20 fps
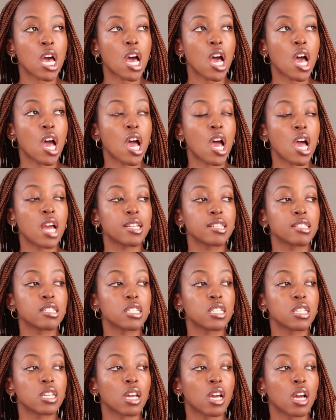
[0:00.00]

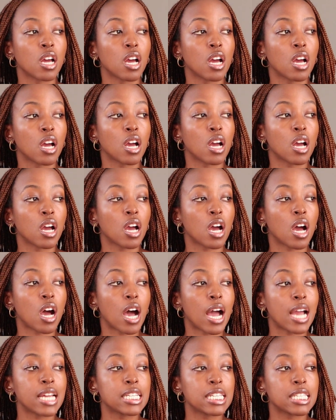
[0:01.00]
And
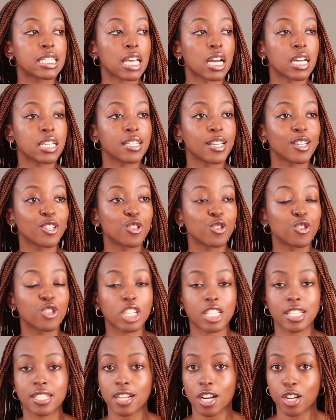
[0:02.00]
I decided to
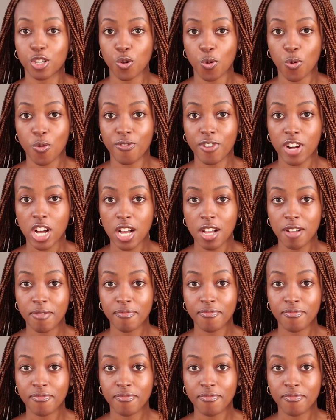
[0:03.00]
just start over